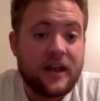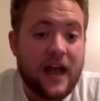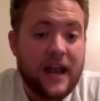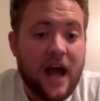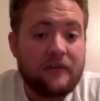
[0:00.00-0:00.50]

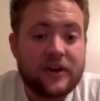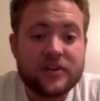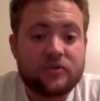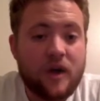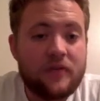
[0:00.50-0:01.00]
And now if I
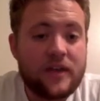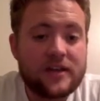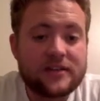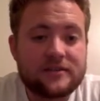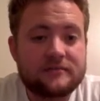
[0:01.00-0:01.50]
just run
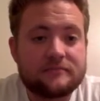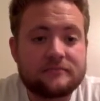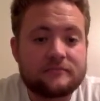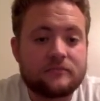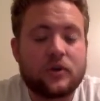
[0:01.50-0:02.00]
this,
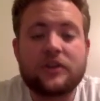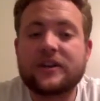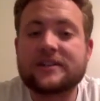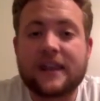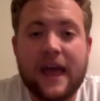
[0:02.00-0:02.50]
what do you
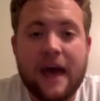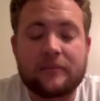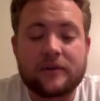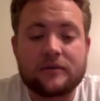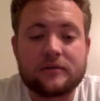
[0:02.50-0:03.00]
think is going to
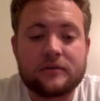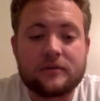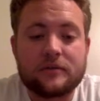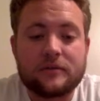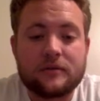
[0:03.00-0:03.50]
happen?
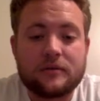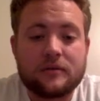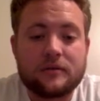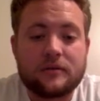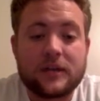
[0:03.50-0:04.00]

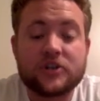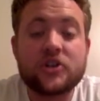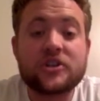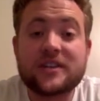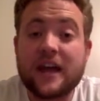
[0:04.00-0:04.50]
It
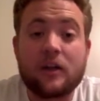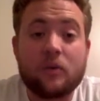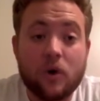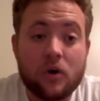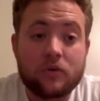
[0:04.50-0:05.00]
should just say hello
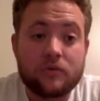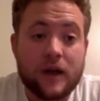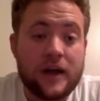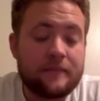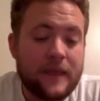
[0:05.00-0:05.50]
world,
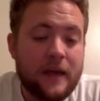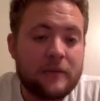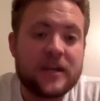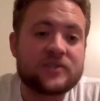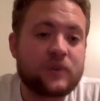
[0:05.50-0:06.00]
right?
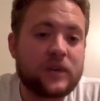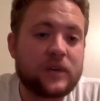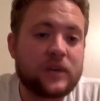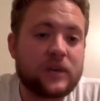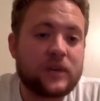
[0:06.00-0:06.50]
Because we
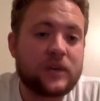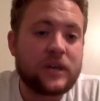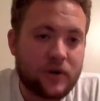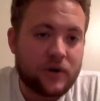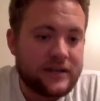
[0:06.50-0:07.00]
didn't tell it to
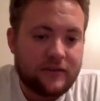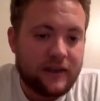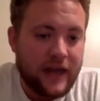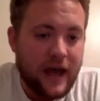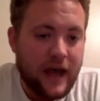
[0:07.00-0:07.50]
print
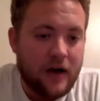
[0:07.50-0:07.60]
everything out.